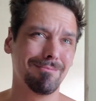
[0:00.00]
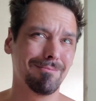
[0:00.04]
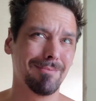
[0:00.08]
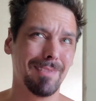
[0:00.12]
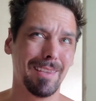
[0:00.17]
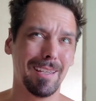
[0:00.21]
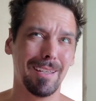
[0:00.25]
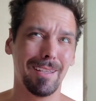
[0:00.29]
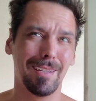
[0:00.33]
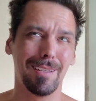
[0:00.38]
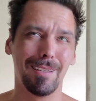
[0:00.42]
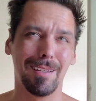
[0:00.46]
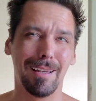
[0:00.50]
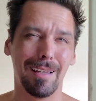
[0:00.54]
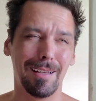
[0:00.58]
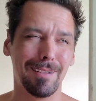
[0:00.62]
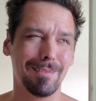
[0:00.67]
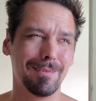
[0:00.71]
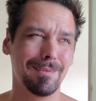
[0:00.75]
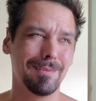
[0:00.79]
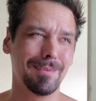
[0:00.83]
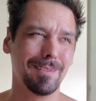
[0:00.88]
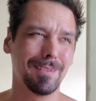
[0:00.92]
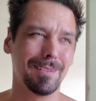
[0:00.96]
thinking, I
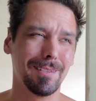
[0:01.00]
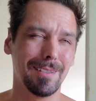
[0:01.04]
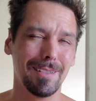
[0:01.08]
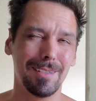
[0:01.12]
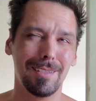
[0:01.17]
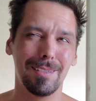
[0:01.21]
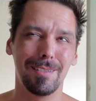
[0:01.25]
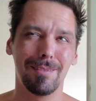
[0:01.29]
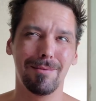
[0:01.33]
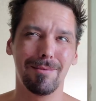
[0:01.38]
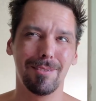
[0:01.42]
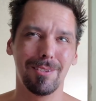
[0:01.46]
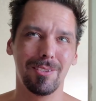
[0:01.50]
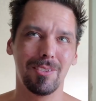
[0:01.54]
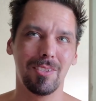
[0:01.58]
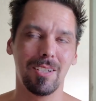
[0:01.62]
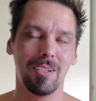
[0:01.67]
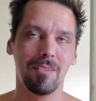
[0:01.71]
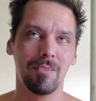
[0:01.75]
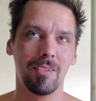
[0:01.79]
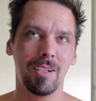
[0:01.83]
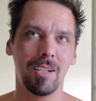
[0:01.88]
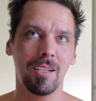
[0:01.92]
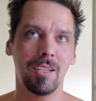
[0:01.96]
don't know, that doesn't really
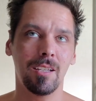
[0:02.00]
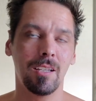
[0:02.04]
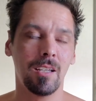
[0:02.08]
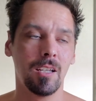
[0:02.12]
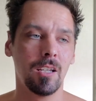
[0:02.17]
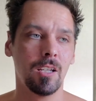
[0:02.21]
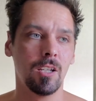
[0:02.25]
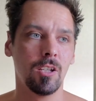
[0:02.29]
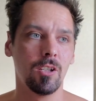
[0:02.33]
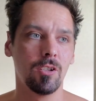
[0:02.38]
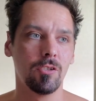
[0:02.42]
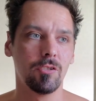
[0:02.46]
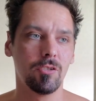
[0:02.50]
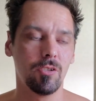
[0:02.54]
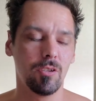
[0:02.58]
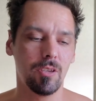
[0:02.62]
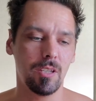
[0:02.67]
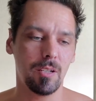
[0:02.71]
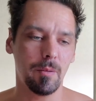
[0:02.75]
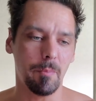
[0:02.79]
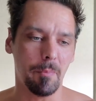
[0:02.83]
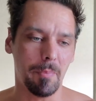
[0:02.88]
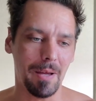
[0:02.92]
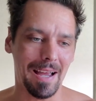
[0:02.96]
sound right. So
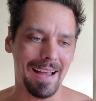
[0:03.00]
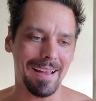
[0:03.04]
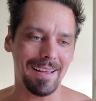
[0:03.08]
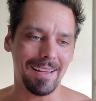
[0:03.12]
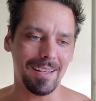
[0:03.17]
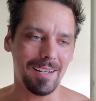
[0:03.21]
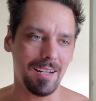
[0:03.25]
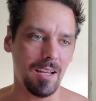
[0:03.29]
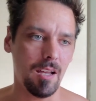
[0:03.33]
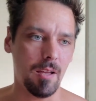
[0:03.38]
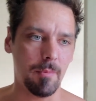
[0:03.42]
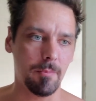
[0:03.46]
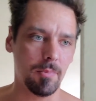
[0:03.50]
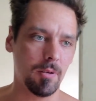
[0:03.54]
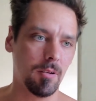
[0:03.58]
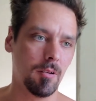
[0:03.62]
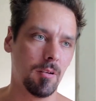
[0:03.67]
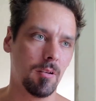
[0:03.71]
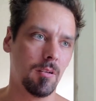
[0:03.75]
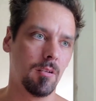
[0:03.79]
then back it up.